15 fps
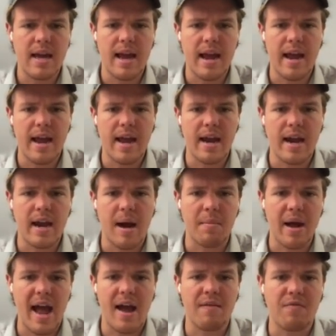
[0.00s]
And I'm gonna
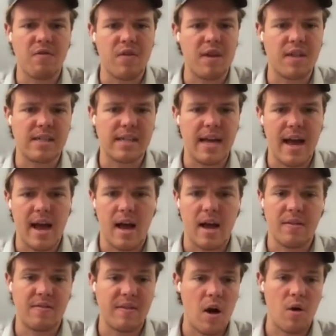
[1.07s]
have this uh,
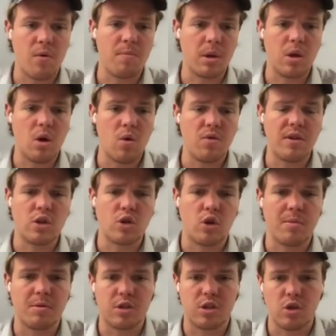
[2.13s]
down below in the
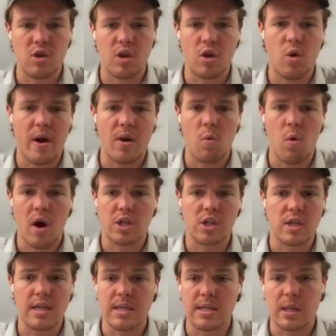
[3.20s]
description so you can go ahead and watch
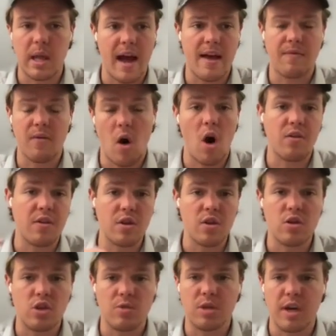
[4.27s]
these live on the
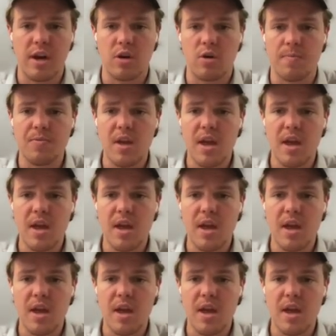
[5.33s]
YouTube channel.